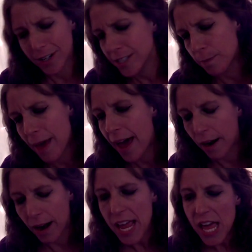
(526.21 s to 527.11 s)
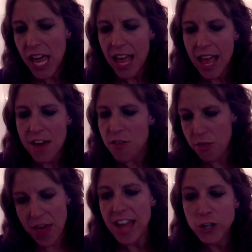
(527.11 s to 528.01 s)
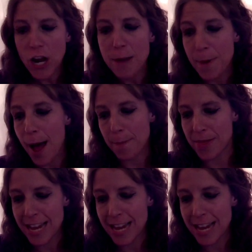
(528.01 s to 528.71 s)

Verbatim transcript: It doesn't matter. They shape up.